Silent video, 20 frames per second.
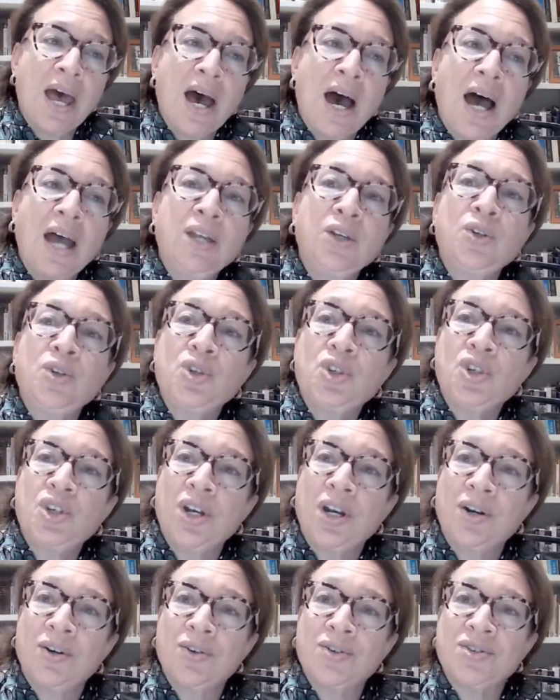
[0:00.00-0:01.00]
I could
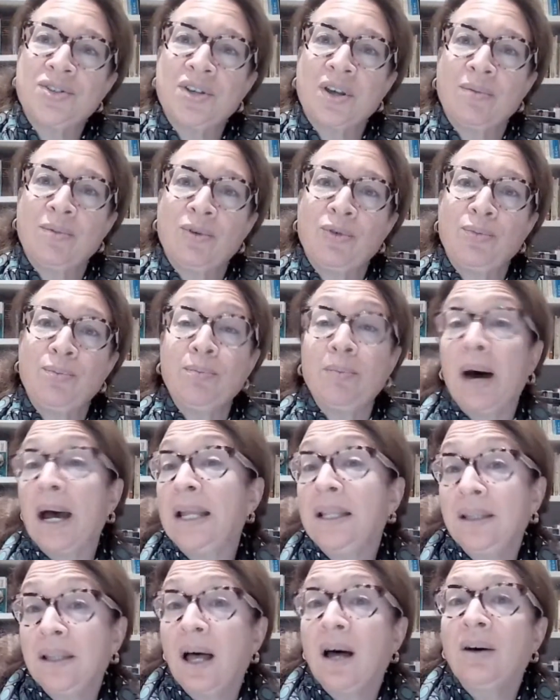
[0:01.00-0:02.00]
share some of
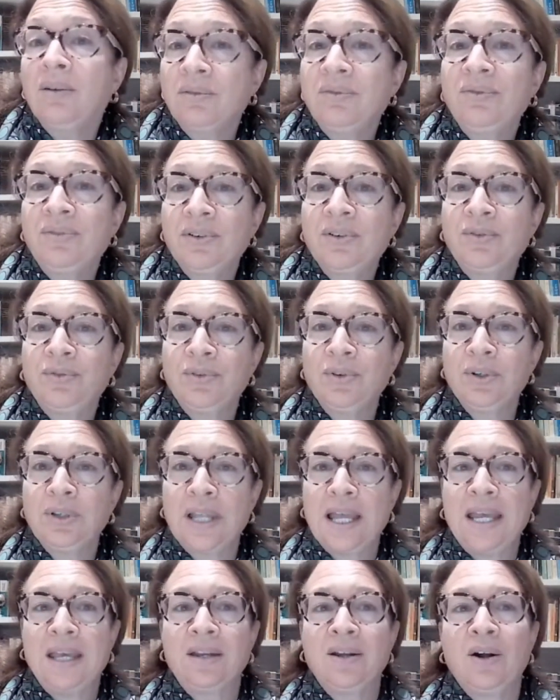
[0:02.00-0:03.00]
my love for
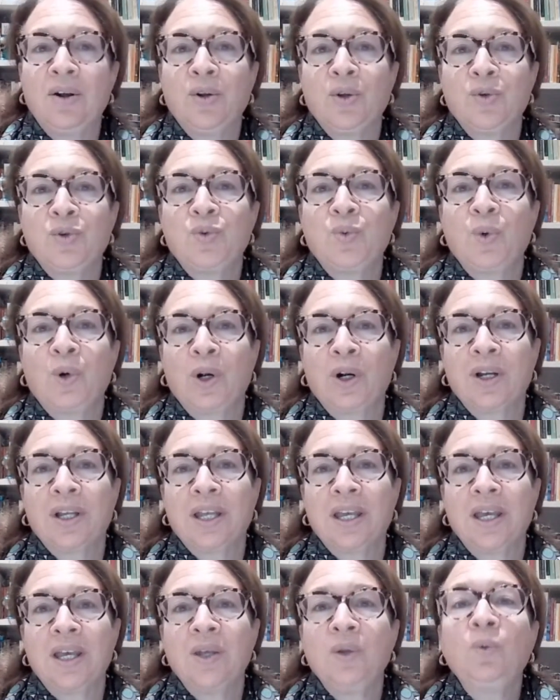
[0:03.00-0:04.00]
Leonardo's work
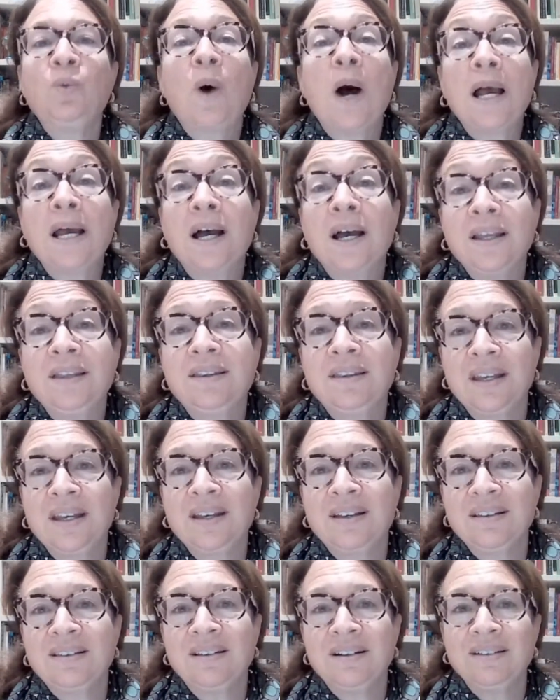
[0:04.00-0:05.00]
and why I
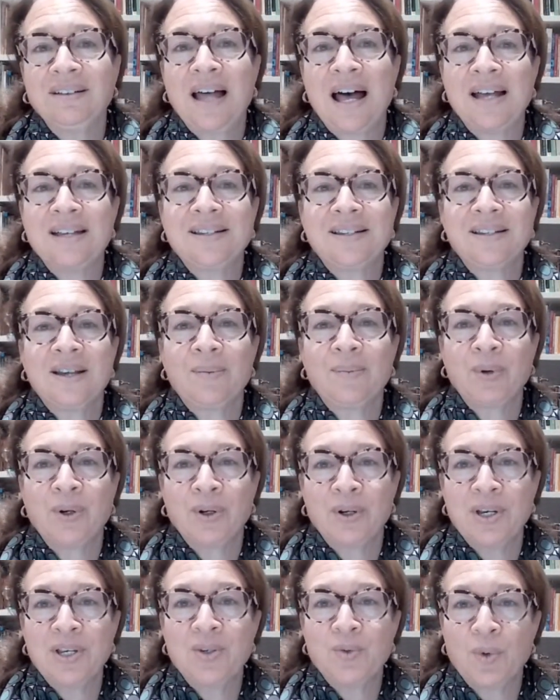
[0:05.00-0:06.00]
think The Last
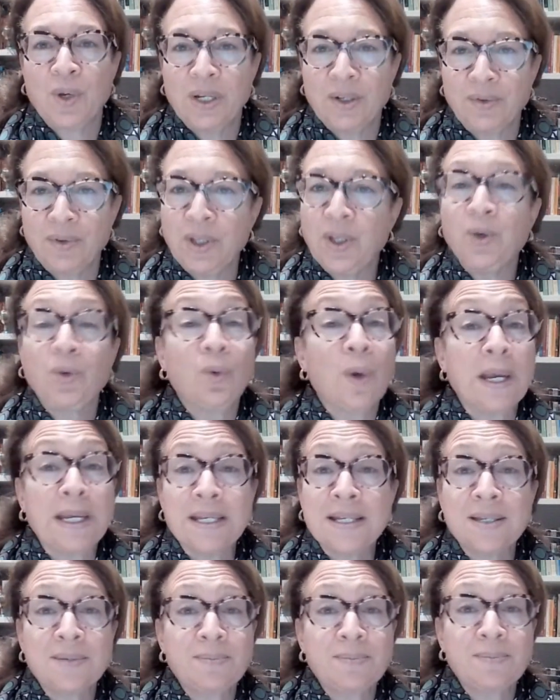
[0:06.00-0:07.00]
Supper is one of the
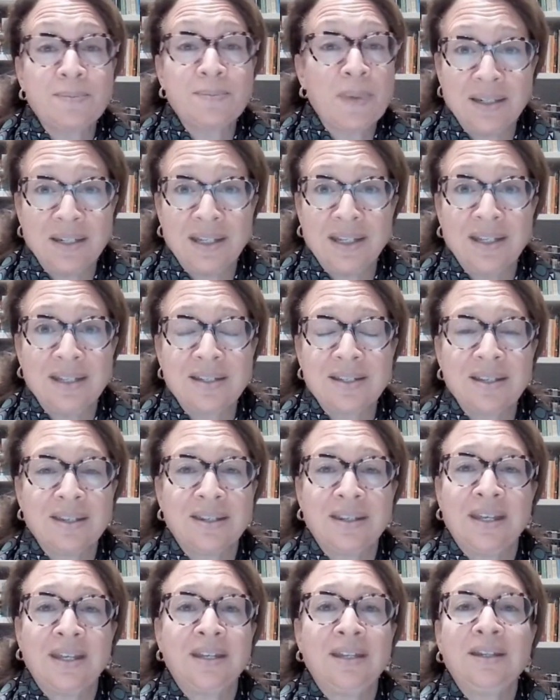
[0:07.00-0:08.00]
greatest paintings
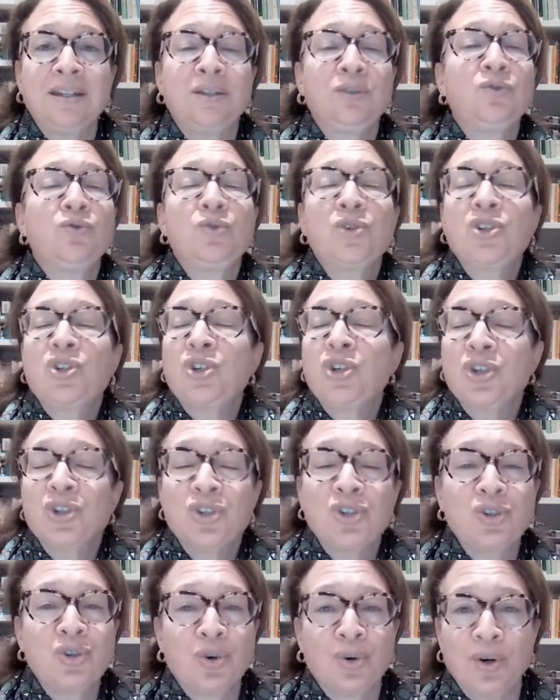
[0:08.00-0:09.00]
that Christian
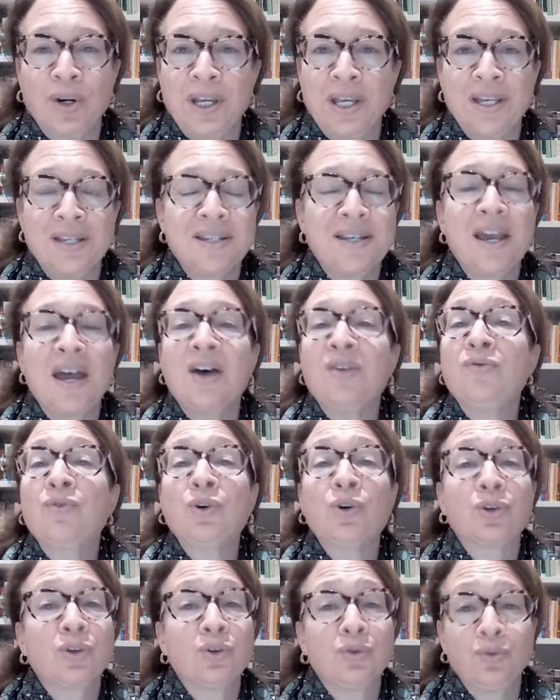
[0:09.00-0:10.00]
story has
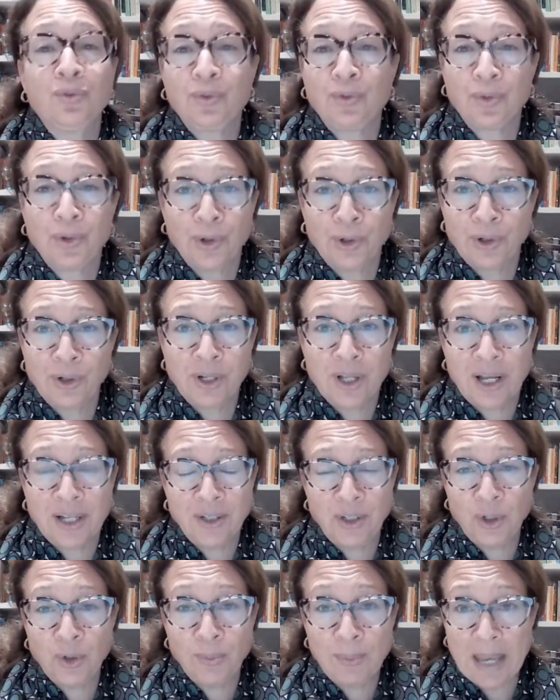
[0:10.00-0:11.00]
ever conferred on
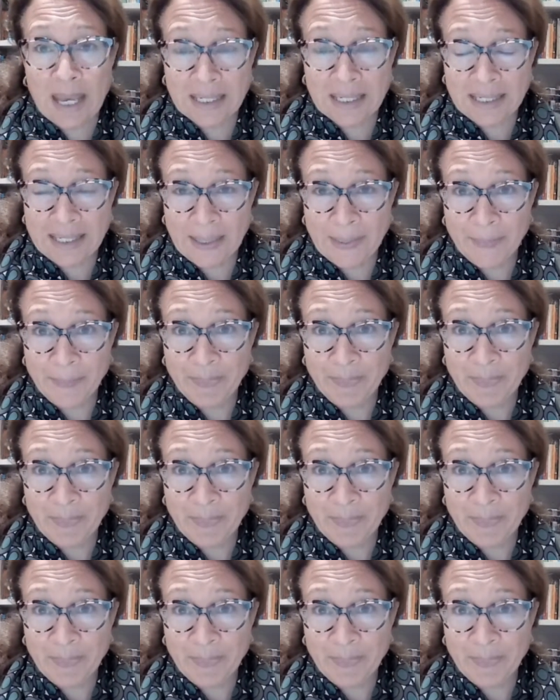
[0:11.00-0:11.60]
humanity.